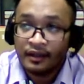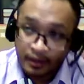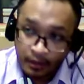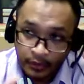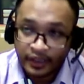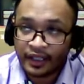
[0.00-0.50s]

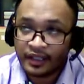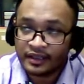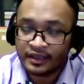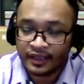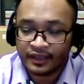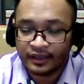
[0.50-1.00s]
we can
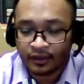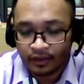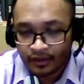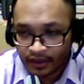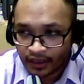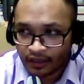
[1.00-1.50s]
change the
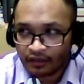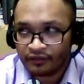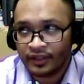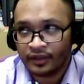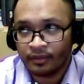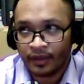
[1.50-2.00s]
content of
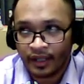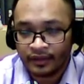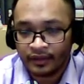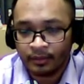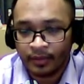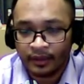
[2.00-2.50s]
the BIOS,
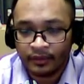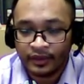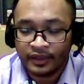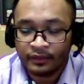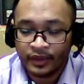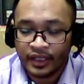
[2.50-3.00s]
but we
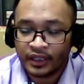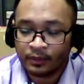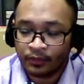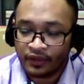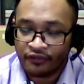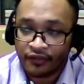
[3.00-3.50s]
need to
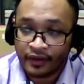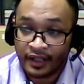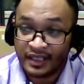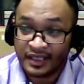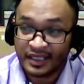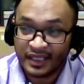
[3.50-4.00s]
perform a
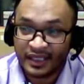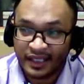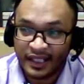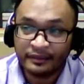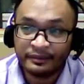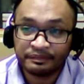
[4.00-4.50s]
certain